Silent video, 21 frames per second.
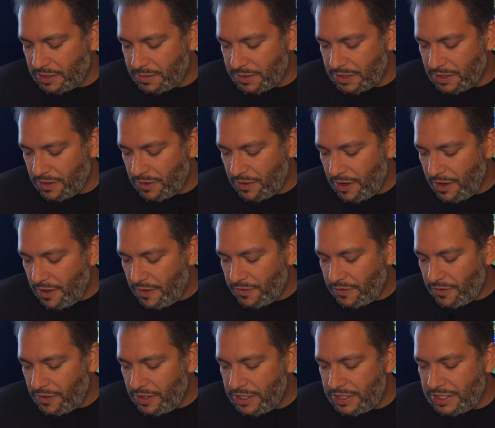So
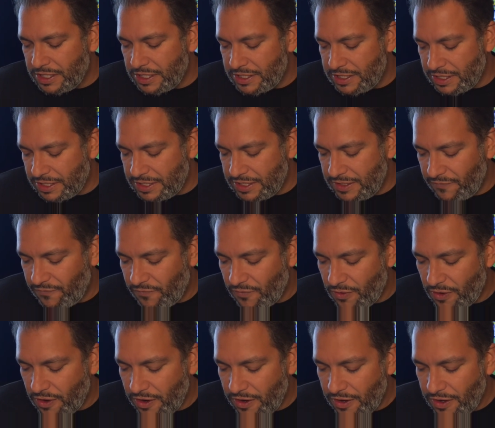
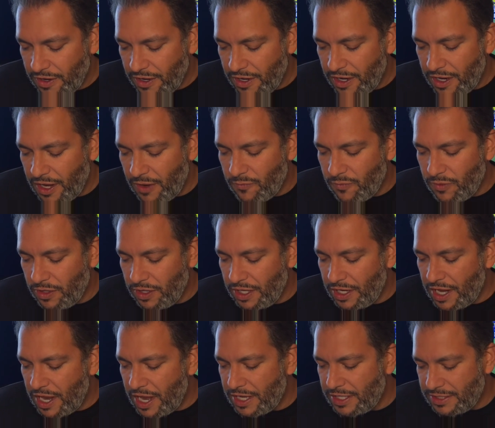36-64. It really
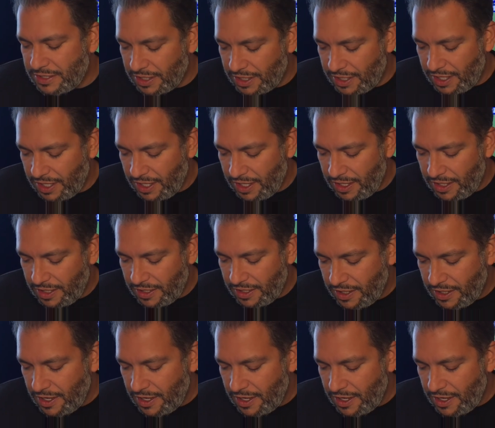likes a Ken.